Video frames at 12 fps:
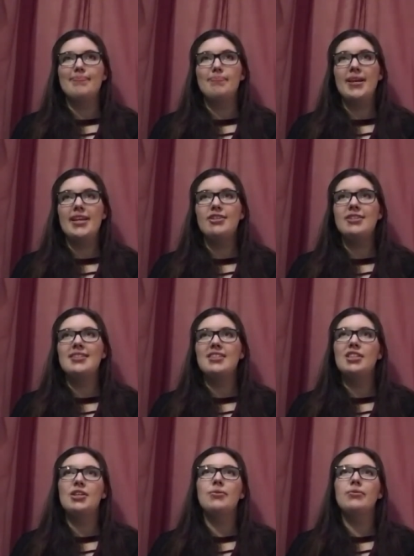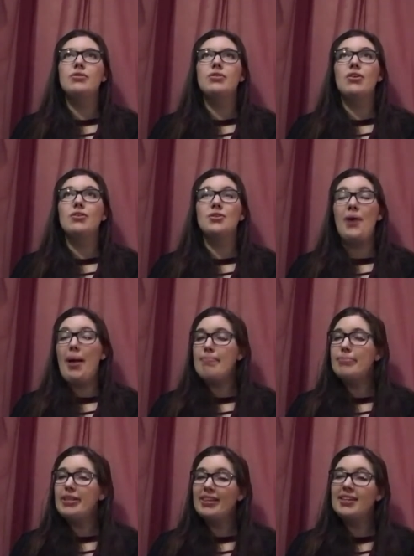Patience is huge. Also,
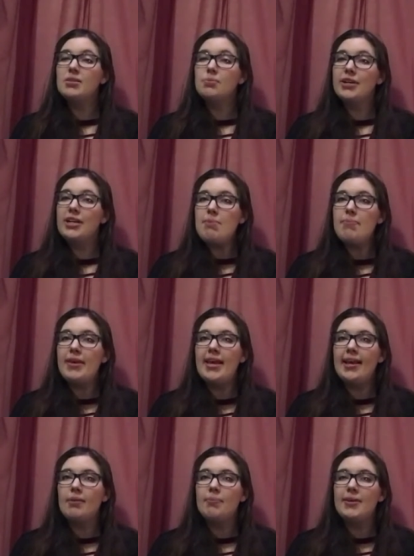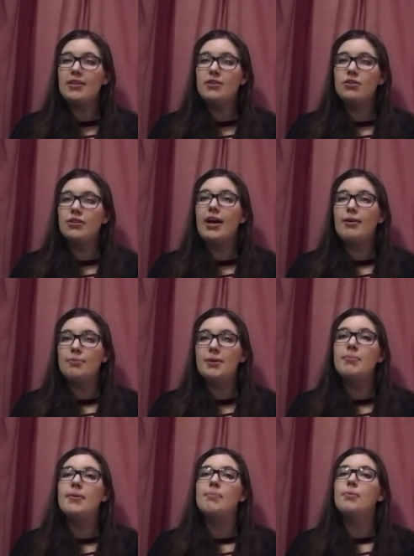empathy is pretty big because you're
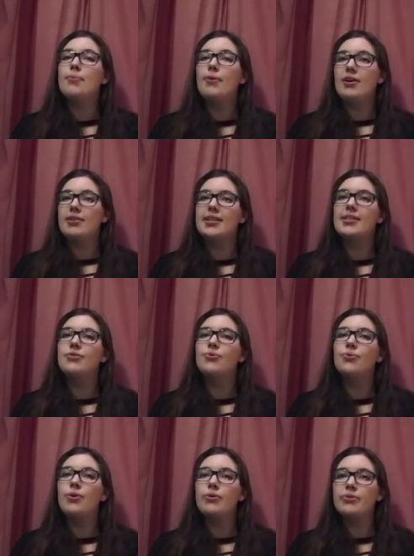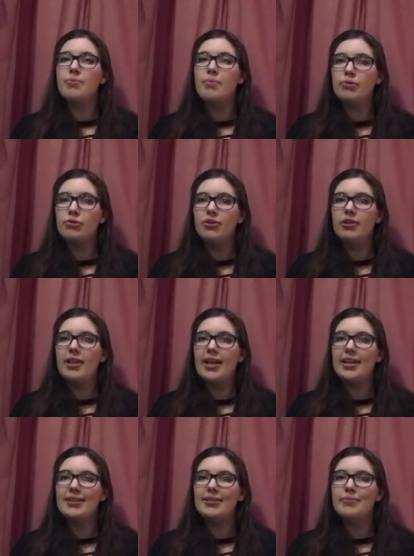helping people process through those emotional
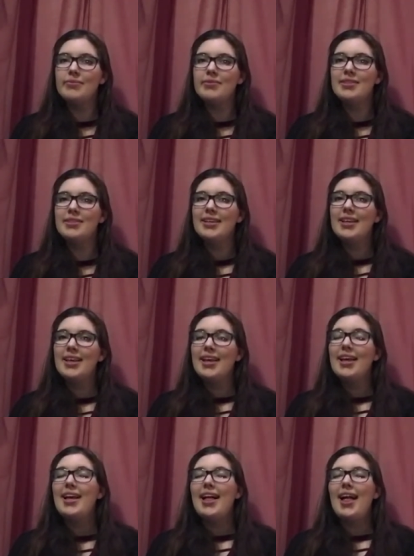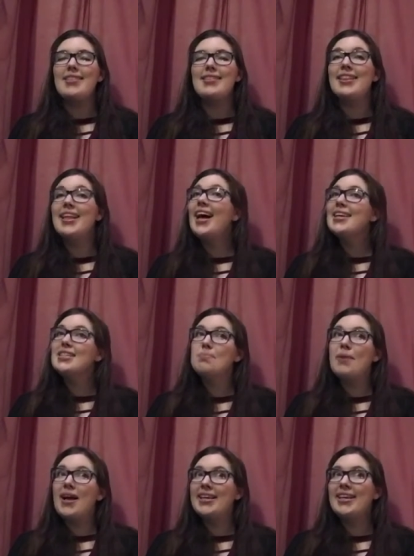items. And then the I
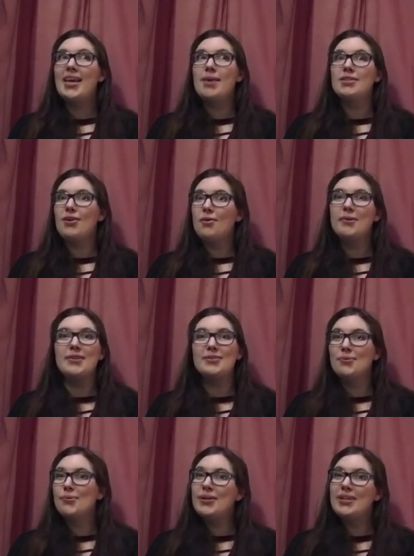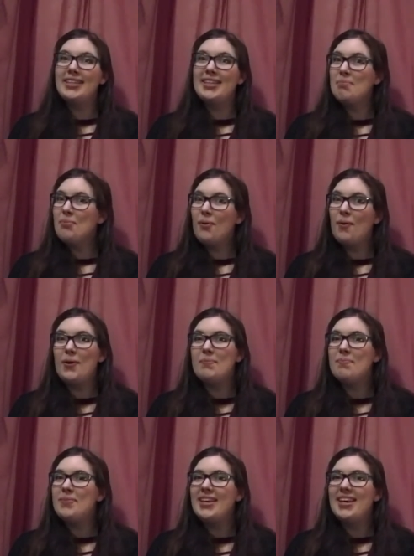Spy game is always really
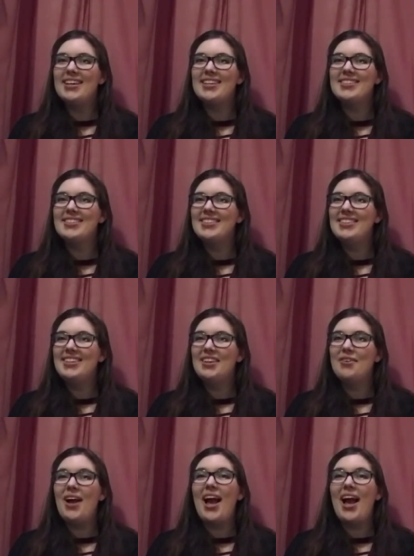important because, you know,